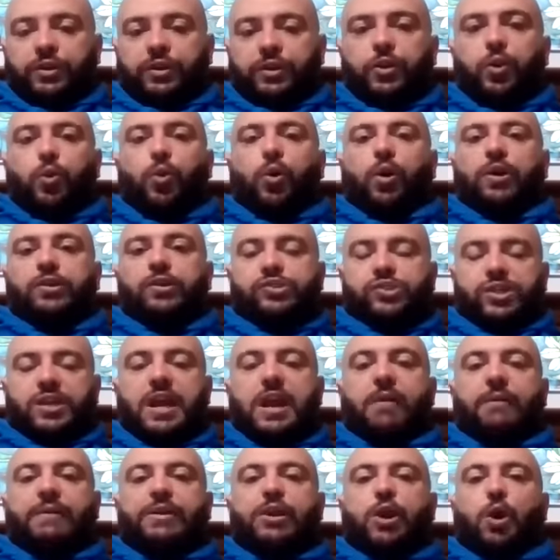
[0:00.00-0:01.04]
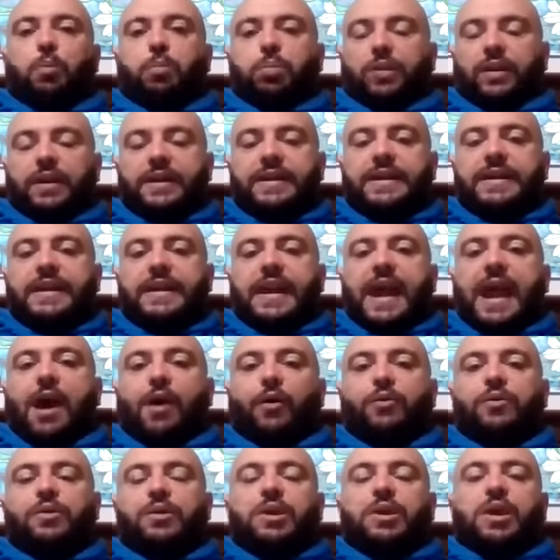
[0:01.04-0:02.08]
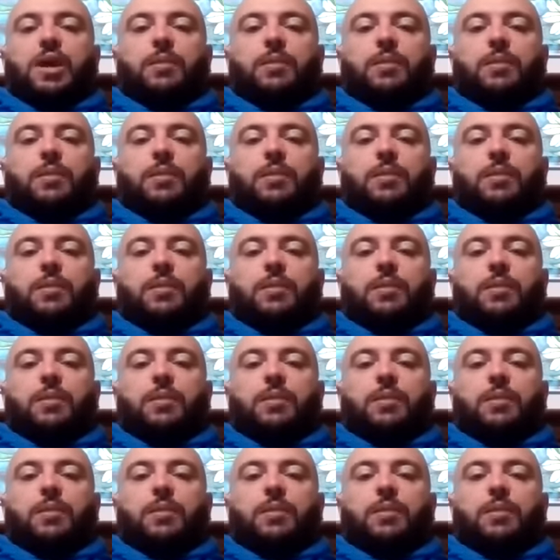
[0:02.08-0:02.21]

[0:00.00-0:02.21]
your scenario playing out.